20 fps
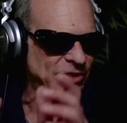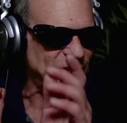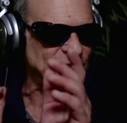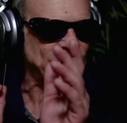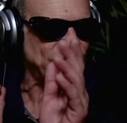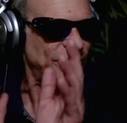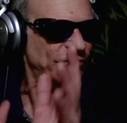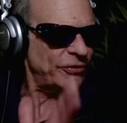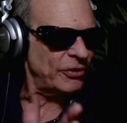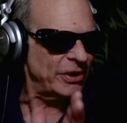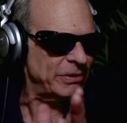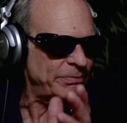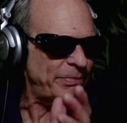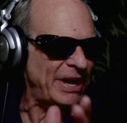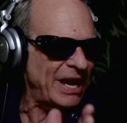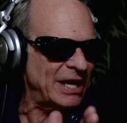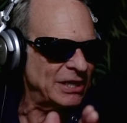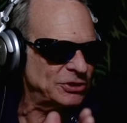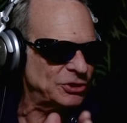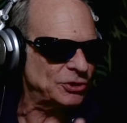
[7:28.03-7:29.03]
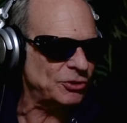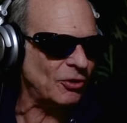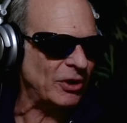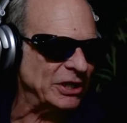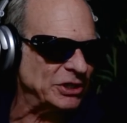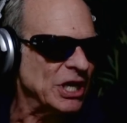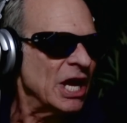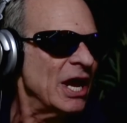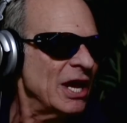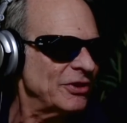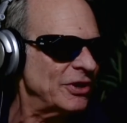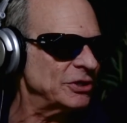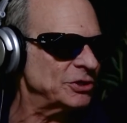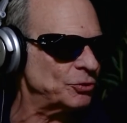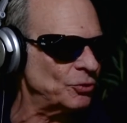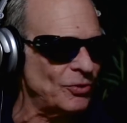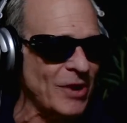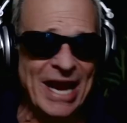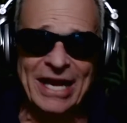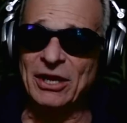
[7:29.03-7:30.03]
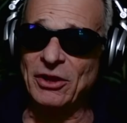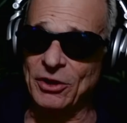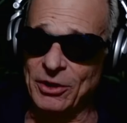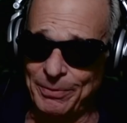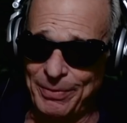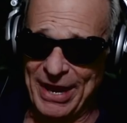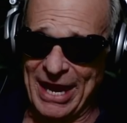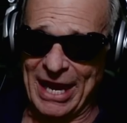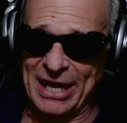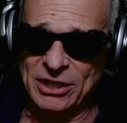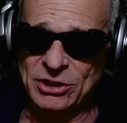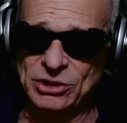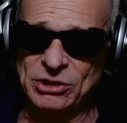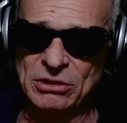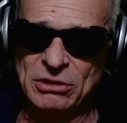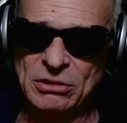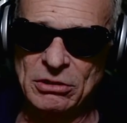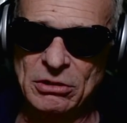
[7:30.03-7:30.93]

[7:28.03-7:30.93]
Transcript: These are front peg stories. There's regular pegs,